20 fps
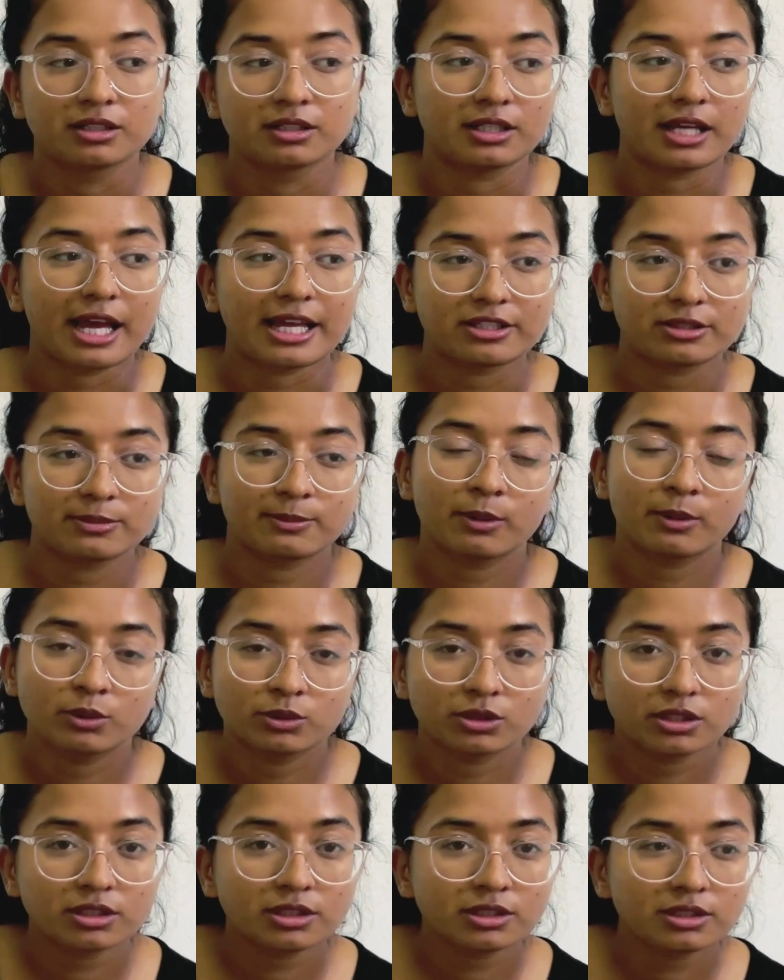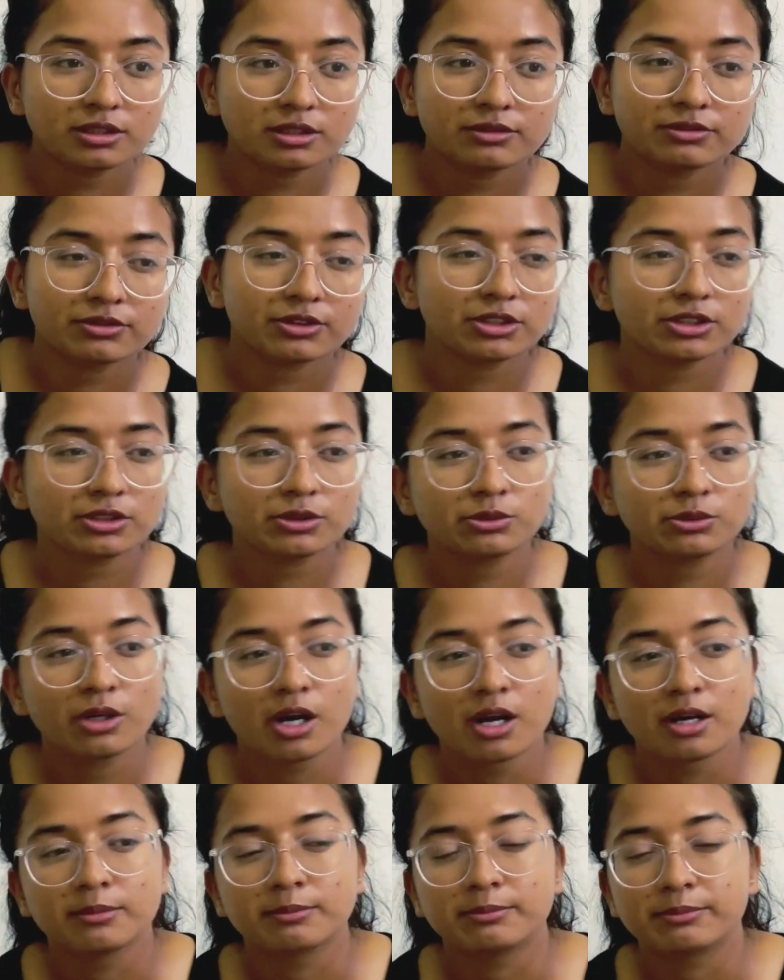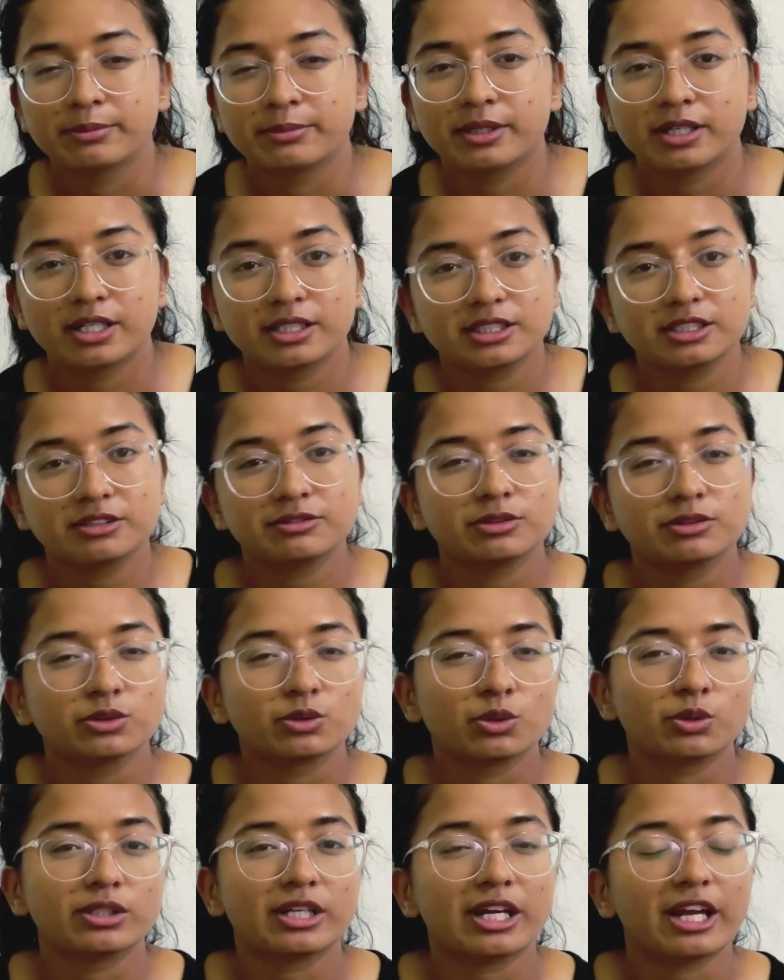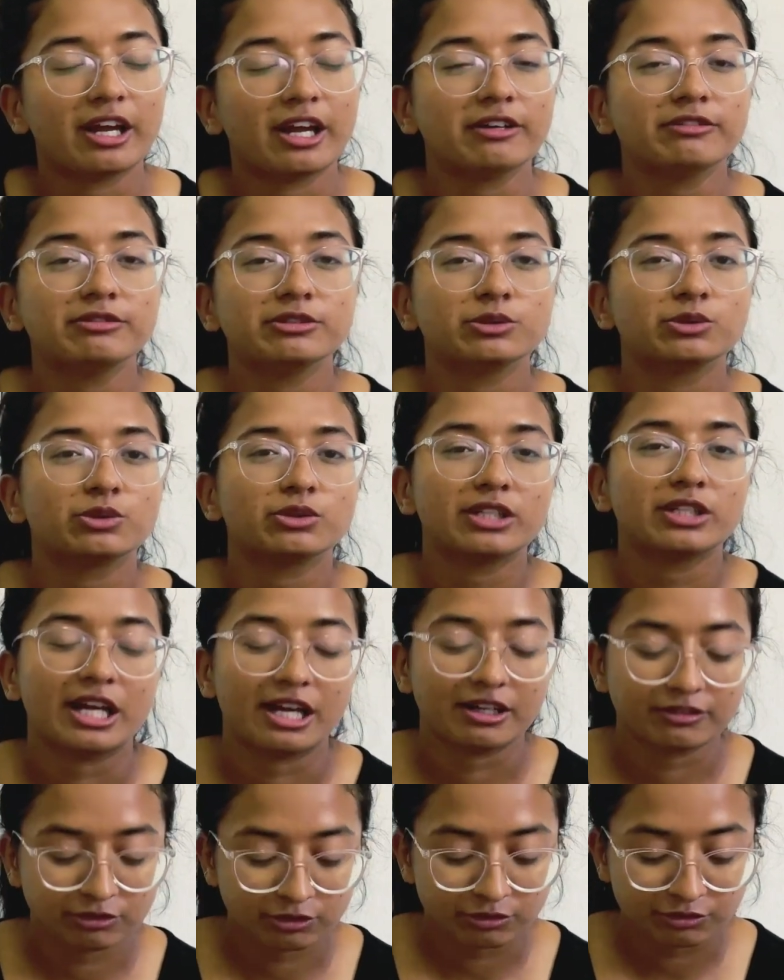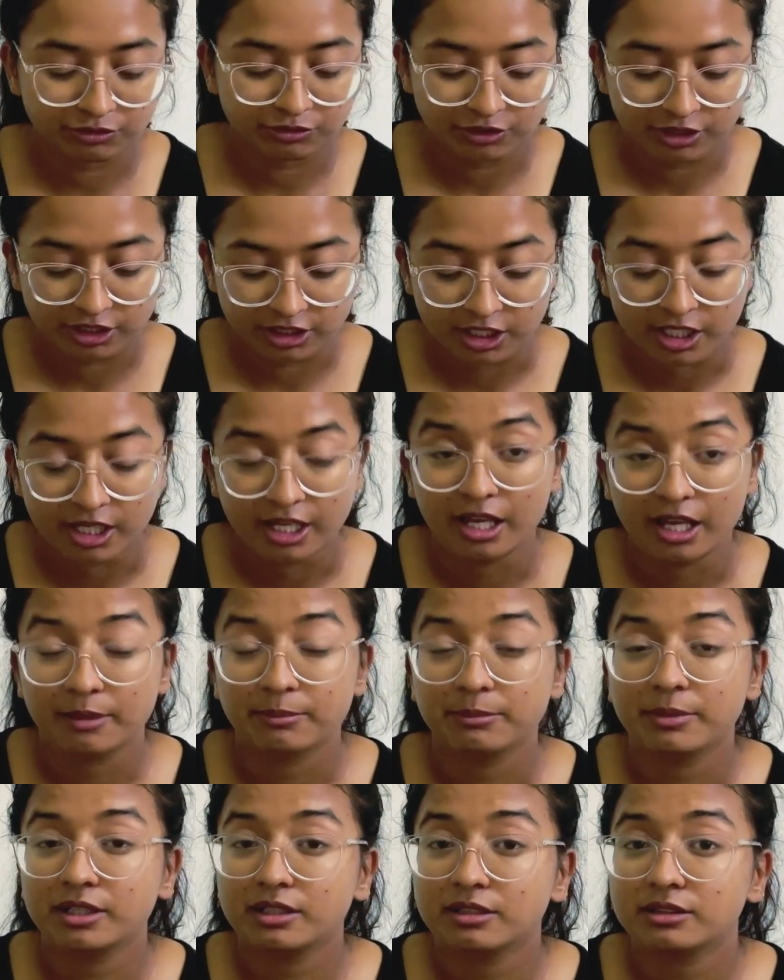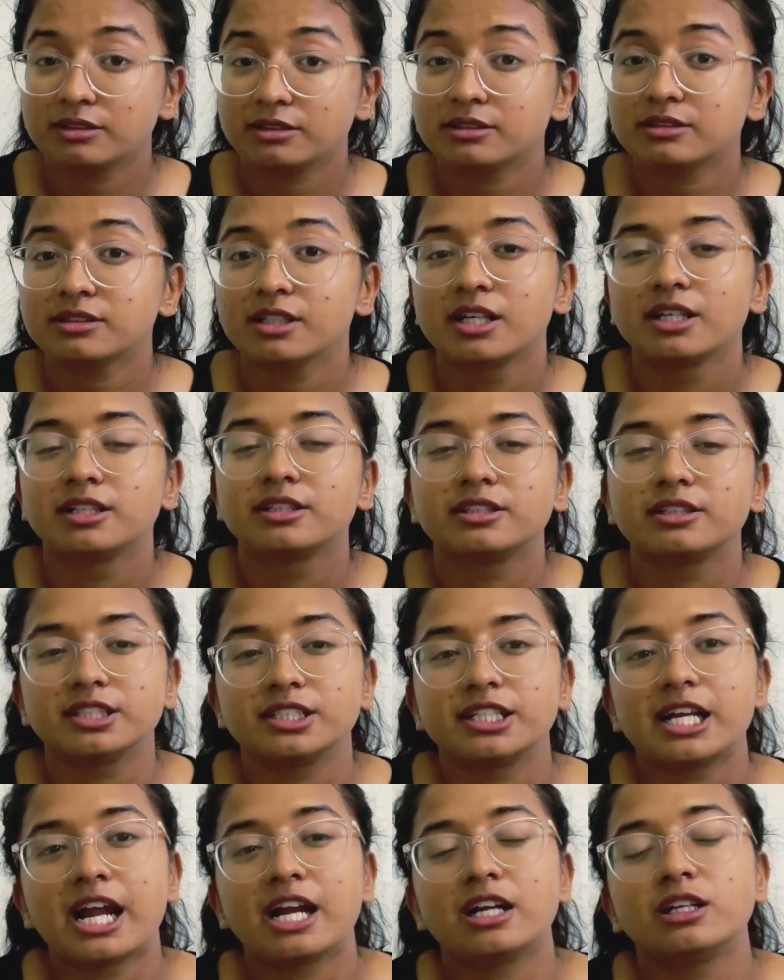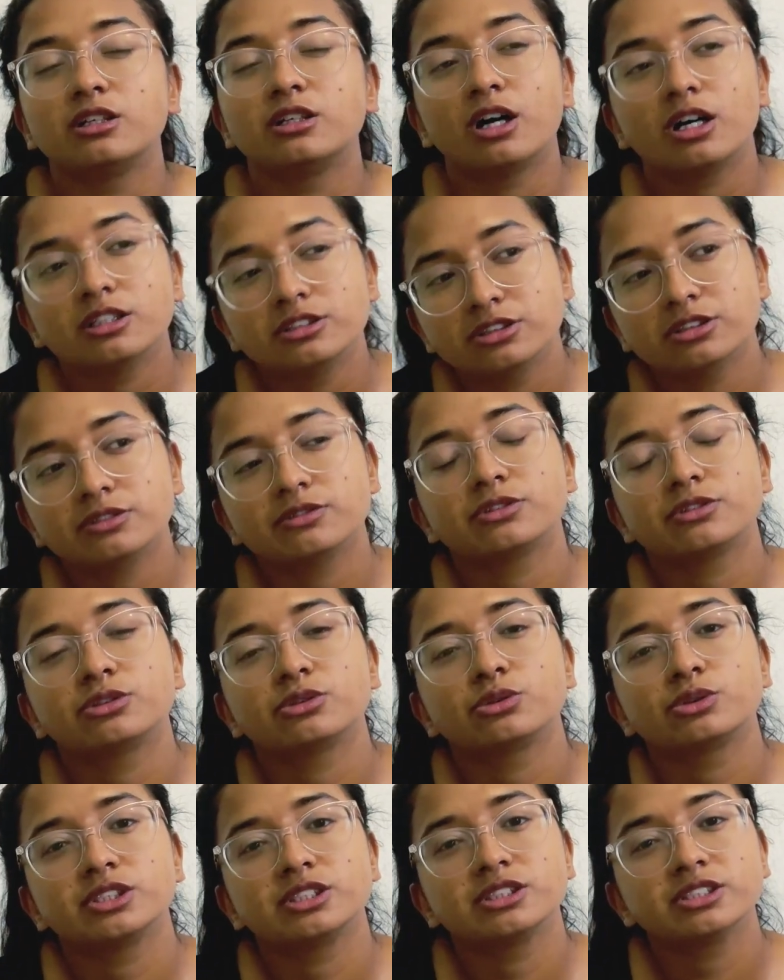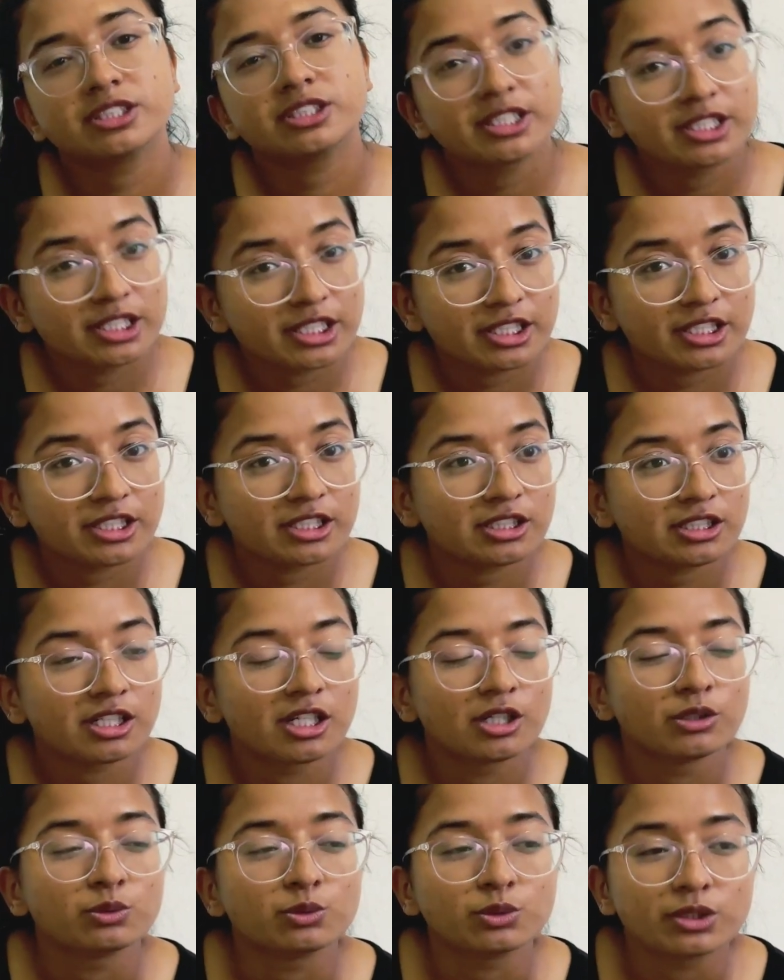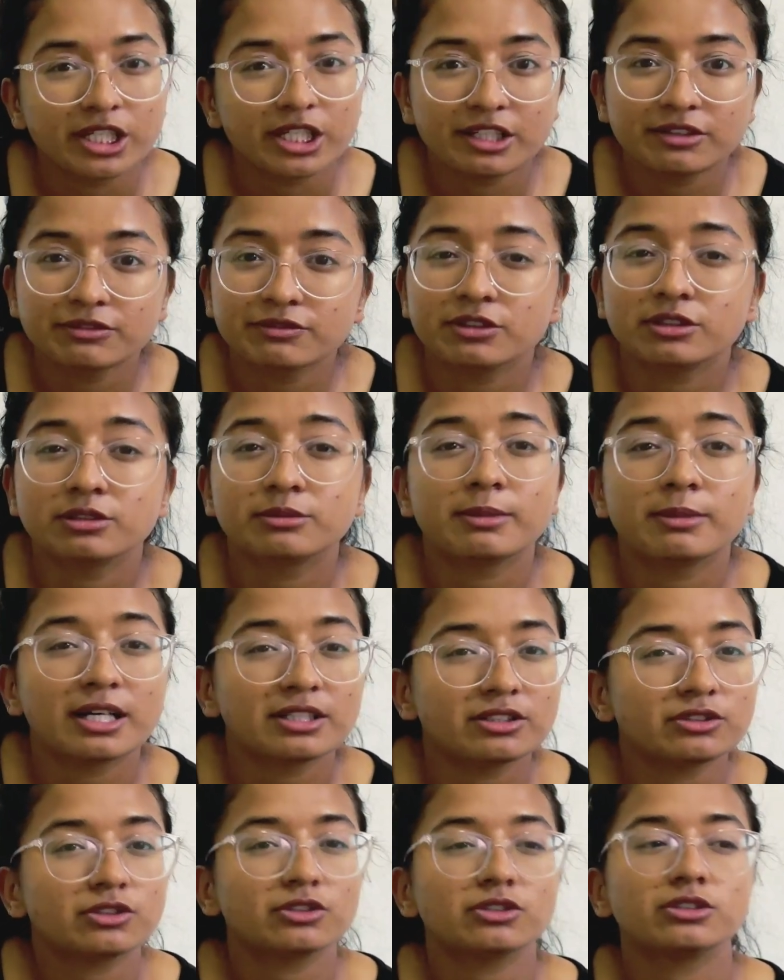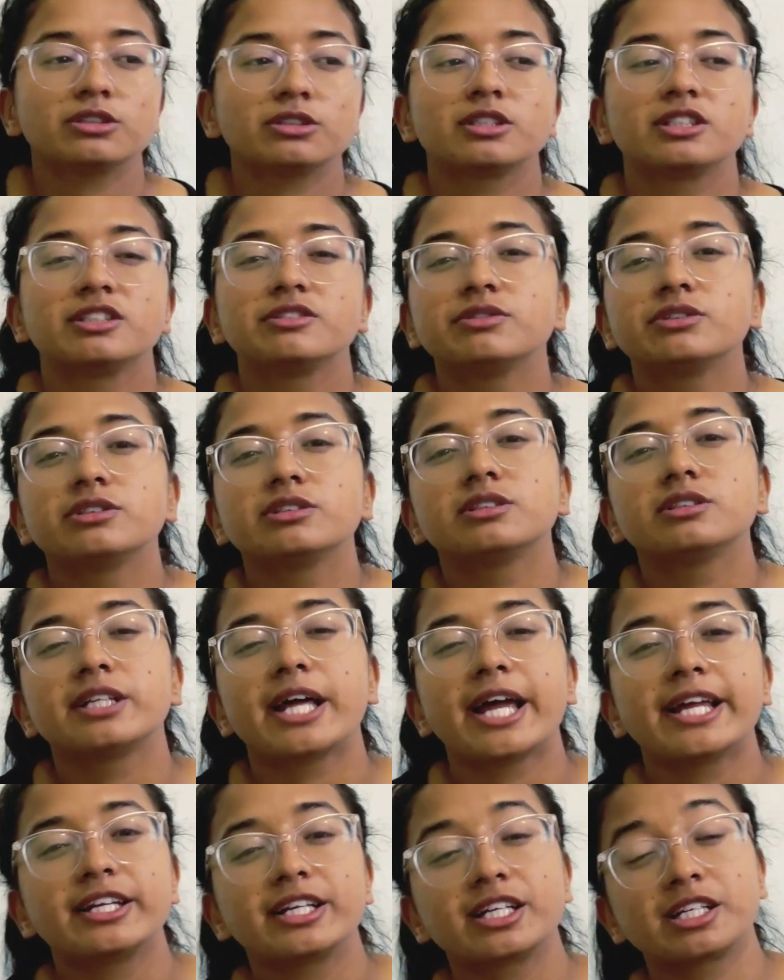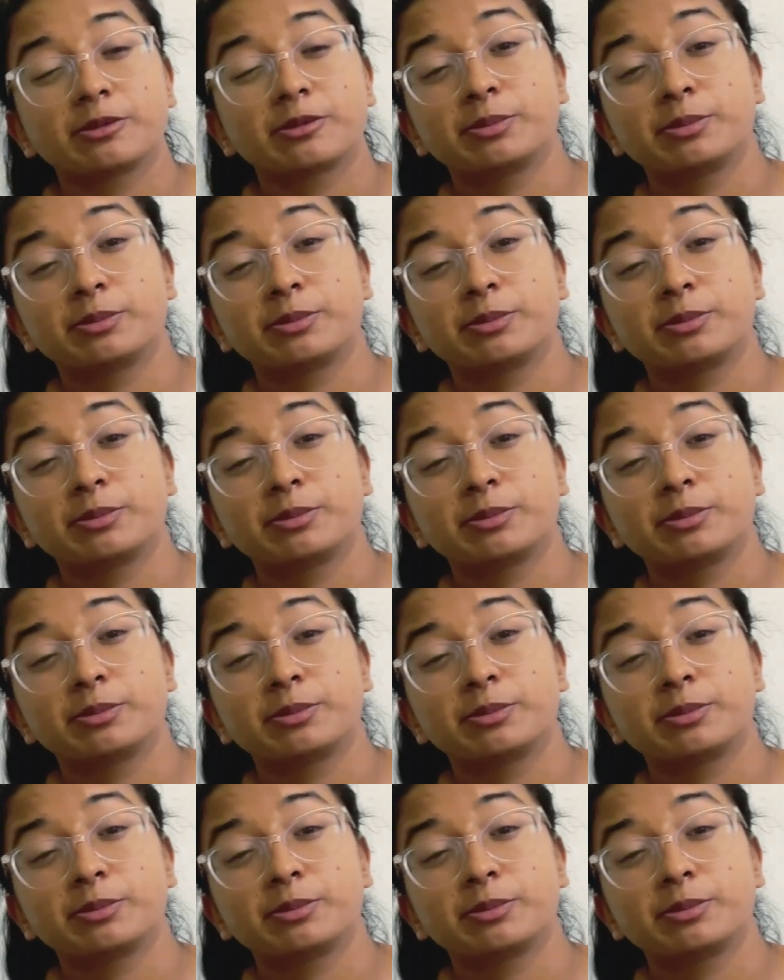as a bonus for you. But if you don't have, you don't have to fear, because there are lots of students here who came for a master's, even direct